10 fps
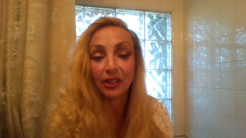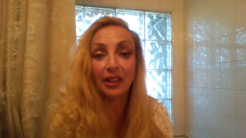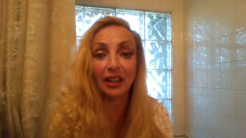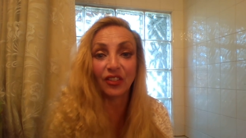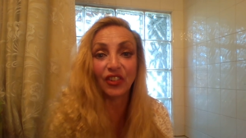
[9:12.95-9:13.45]

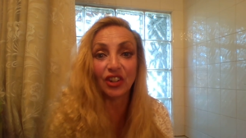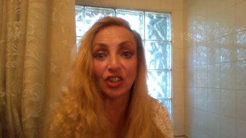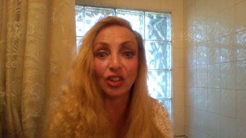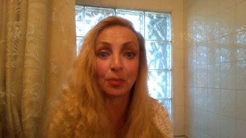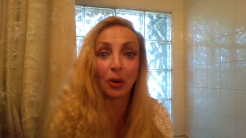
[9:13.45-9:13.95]
He had to finish
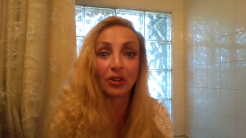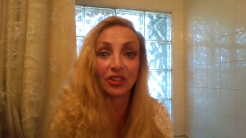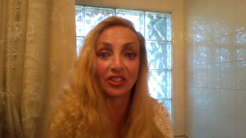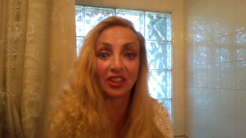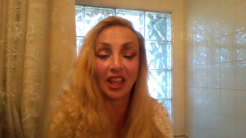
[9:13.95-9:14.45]
his part
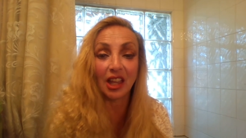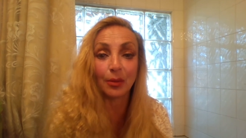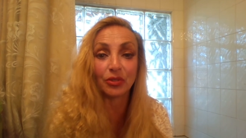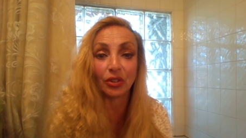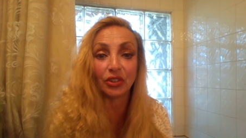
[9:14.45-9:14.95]
and
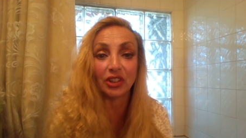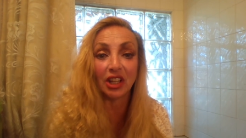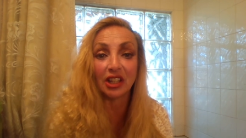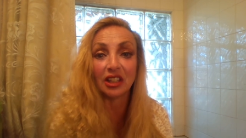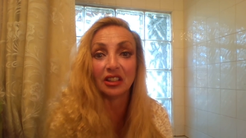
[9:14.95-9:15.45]
escape so that
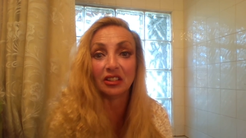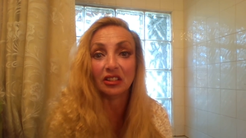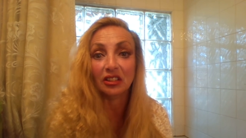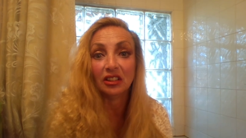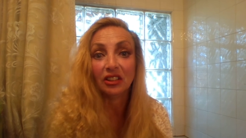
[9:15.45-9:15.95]
they can
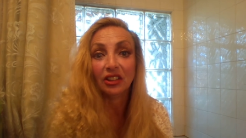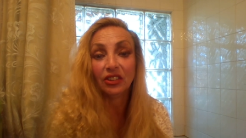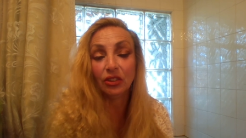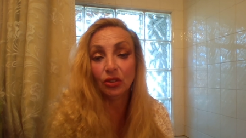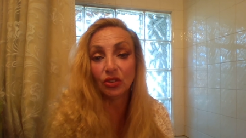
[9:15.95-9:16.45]

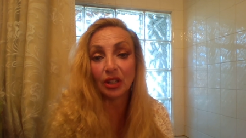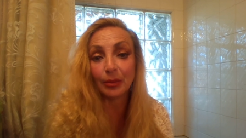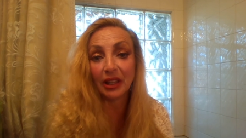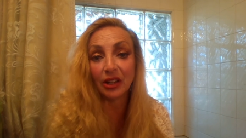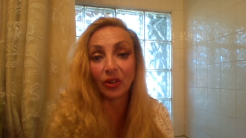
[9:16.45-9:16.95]
use
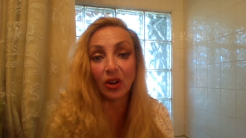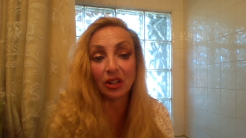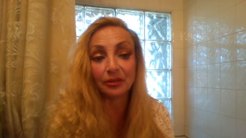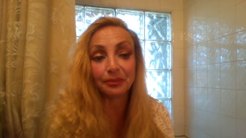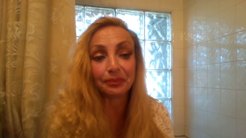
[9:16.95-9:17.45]
him later on.